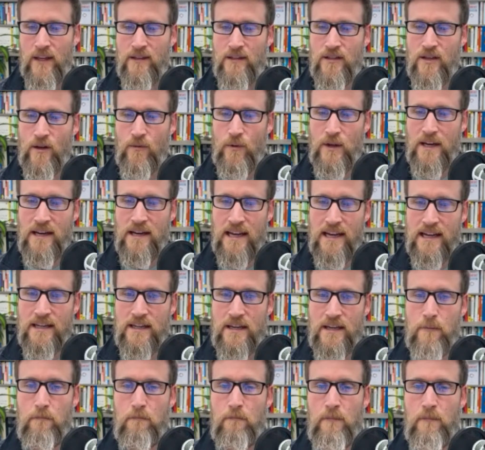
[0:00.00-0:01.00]
So we need
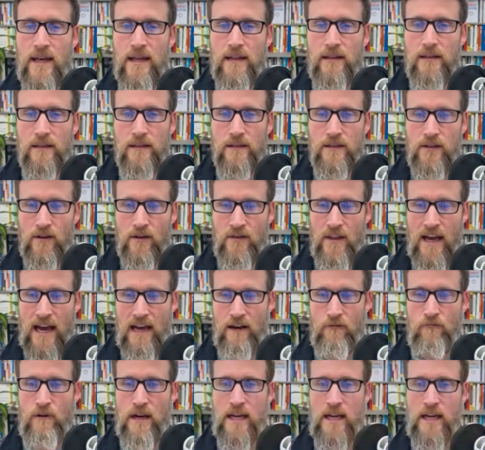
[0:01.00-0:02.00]
to build on
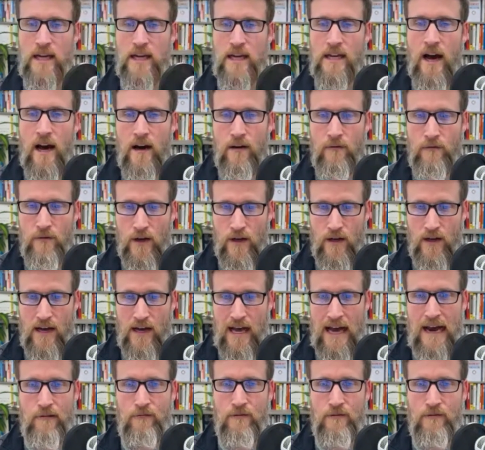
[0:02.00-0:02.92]
that and recover